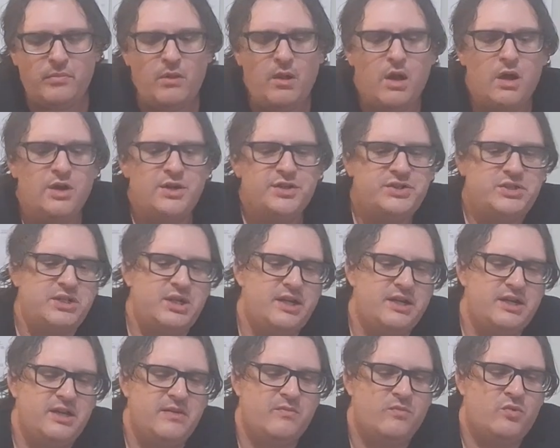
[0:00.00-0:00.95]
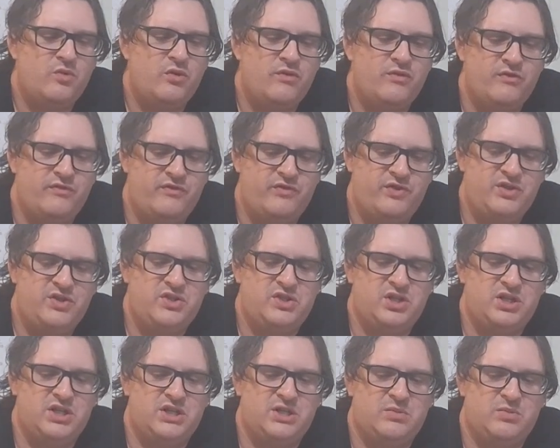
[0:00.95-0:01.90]
Honestly, I get more of a fish
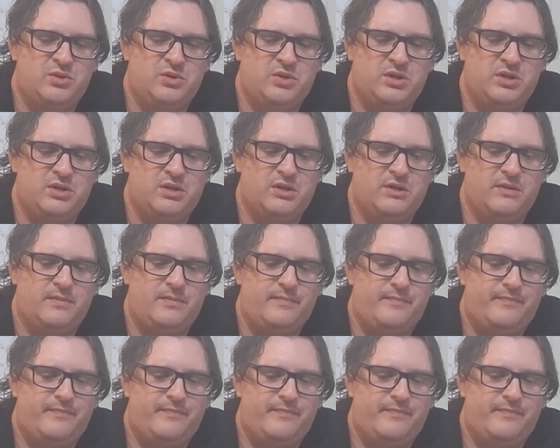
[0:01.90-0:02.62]
taste with the